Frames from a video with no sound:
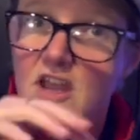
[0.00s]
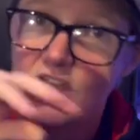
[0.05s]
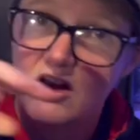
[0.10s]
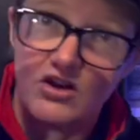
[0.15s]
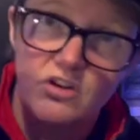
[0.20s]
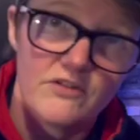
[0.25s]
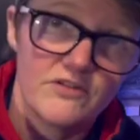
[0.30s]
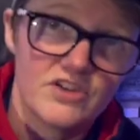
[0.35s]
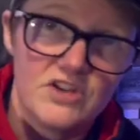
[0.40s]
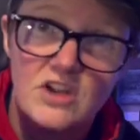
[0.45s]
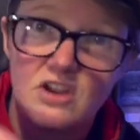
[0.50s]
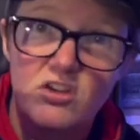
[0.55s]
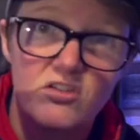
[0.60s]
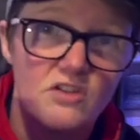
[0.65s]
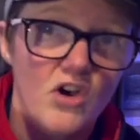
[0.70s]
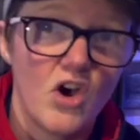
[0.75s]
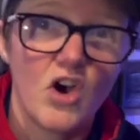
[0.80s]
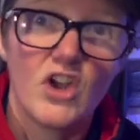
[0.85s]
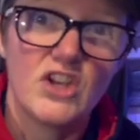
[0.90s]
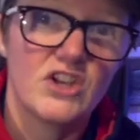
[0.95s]
and obviously
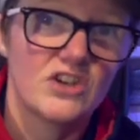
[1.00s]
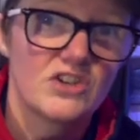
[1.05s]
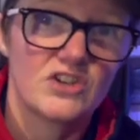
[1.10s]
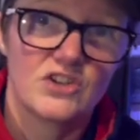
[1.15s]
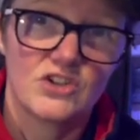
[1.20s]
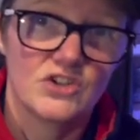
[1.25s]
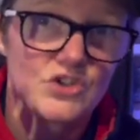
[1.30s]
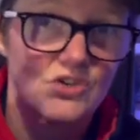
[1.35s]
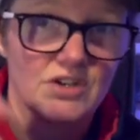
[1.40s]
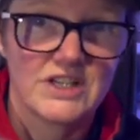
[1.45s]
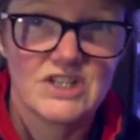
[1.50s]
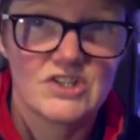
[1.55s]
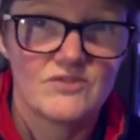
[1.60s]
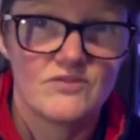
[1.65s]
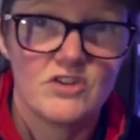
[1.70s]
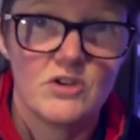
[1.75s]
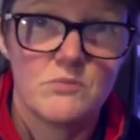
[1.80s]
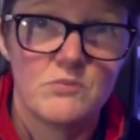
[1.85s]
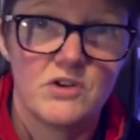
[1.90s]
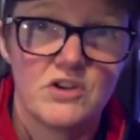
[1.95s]
other hikers can
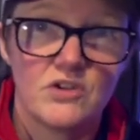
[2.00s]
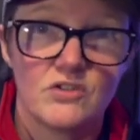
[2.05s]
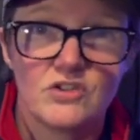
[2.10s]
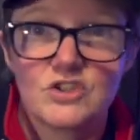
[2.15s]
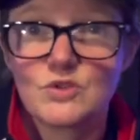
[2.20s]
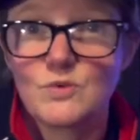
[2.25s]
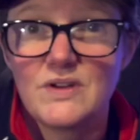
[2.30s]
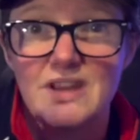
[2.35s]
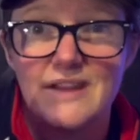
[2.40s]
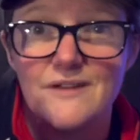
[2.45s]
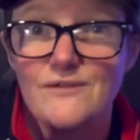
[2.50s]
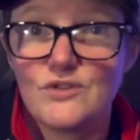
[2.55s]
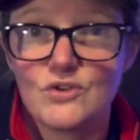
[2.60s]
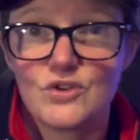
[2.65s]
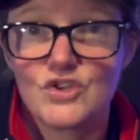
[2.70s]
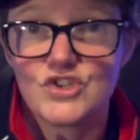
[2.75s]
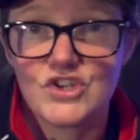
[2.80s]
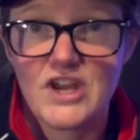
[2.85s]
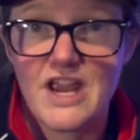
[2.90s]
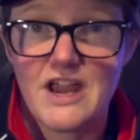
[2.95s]
transfer money onto it if you're
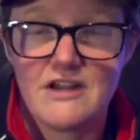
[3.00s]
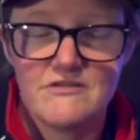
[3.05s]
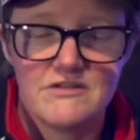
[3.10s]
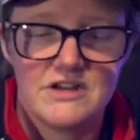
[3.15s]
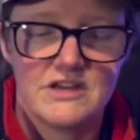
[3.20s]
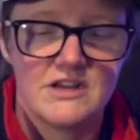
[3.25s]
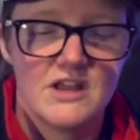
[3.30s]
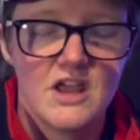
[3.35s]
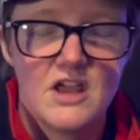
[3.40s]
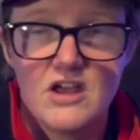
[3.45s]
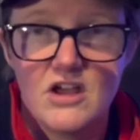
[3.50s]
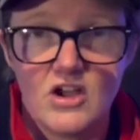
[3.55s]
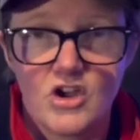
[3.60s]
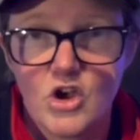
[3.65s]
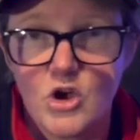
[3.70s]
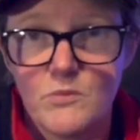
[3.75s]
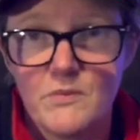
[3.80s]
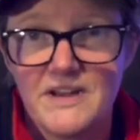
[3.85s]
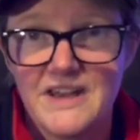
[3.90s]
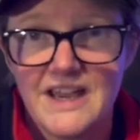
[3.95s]
sharing
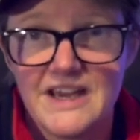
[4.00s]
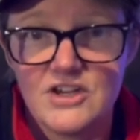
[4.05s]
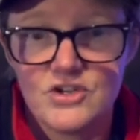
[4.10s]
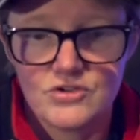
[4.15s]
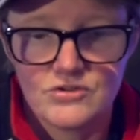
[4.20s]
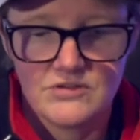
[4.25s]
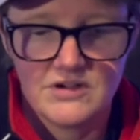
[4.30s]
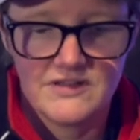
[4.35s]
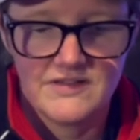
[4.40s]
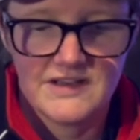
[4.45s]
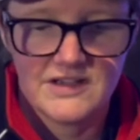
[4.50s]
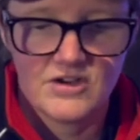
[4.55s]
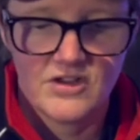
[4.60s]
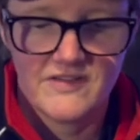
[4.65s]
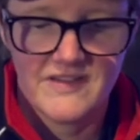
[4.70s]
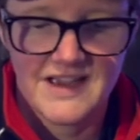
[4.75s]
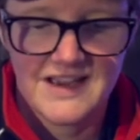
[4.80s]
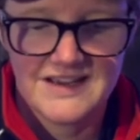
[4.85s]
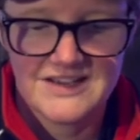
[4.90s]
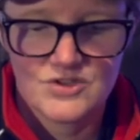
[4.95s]
accommodation or anything
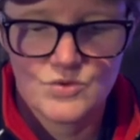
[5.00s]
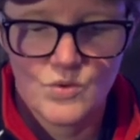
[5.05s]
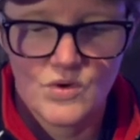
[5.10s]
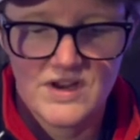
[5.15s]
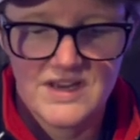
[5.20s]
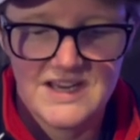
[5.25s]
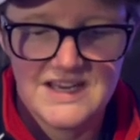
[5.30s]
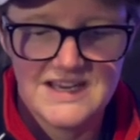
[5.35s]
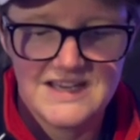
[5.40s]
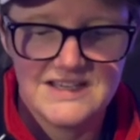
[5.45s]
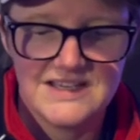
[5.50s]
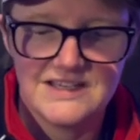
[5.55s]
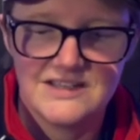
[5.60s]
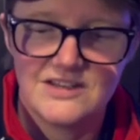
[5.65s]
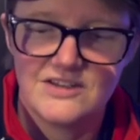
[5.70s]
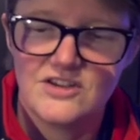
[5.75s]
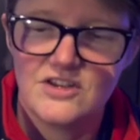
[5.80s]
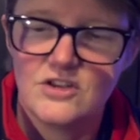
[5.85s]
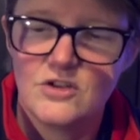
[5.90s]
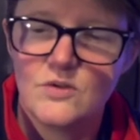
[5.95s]
like that. It's quite easy
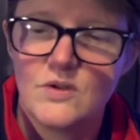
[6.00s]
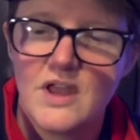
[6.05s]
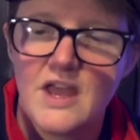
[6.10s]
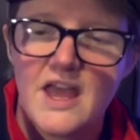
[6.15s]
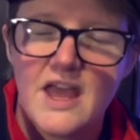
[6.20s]
to do.